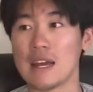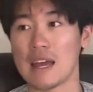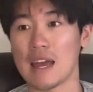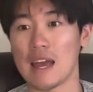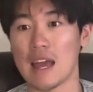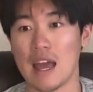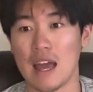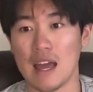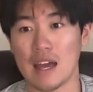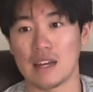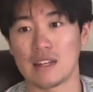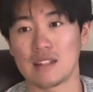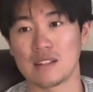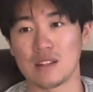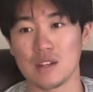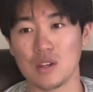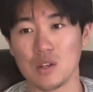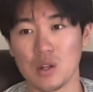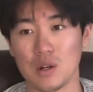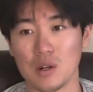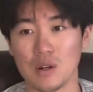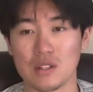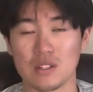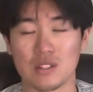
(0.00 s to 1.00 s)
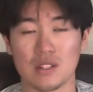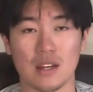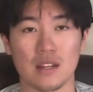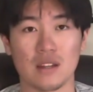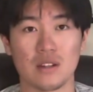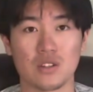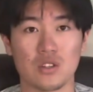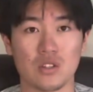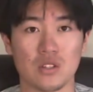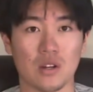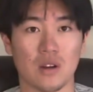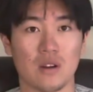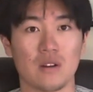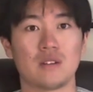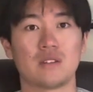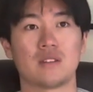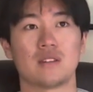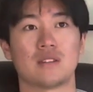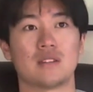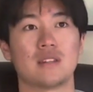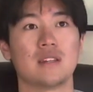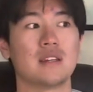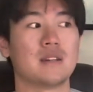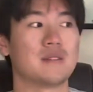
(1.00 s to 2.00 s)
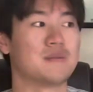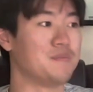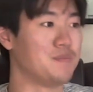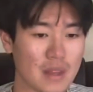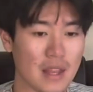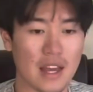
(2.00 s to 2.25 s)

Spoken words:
And, you know, it's kind of just hard to see.